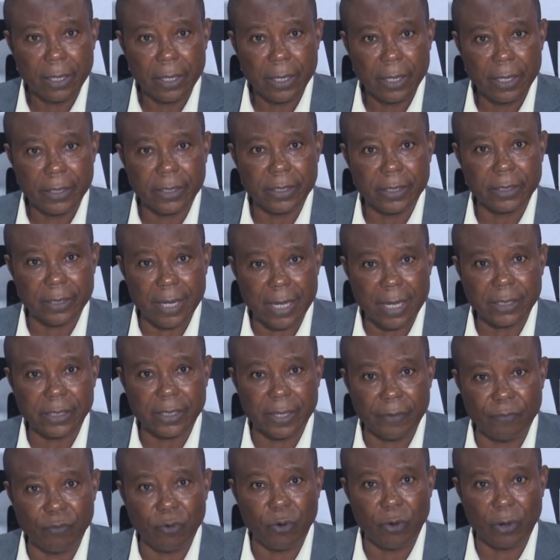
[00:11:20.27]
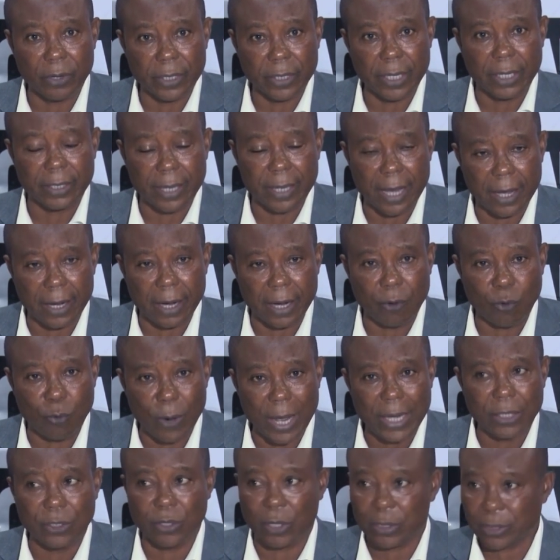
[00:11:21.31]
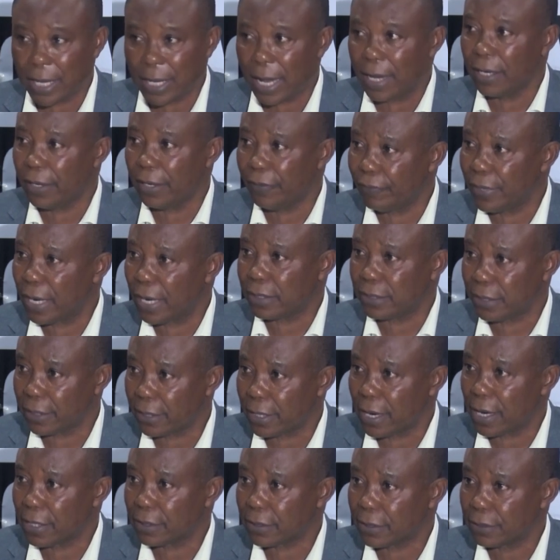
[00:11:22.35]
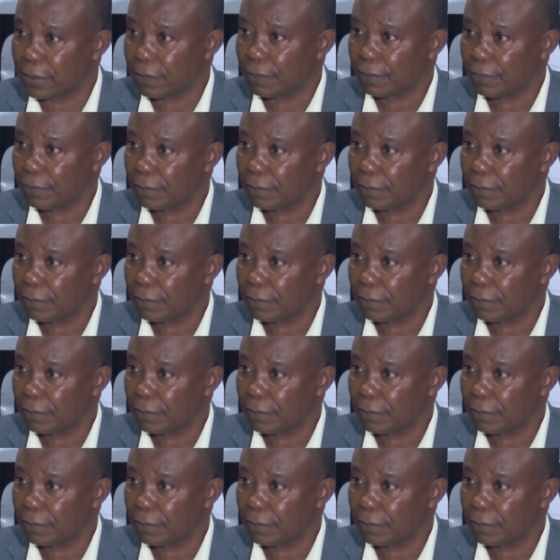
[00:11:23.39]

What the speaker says: It is now 700 naira. Where does that leave Nigerians?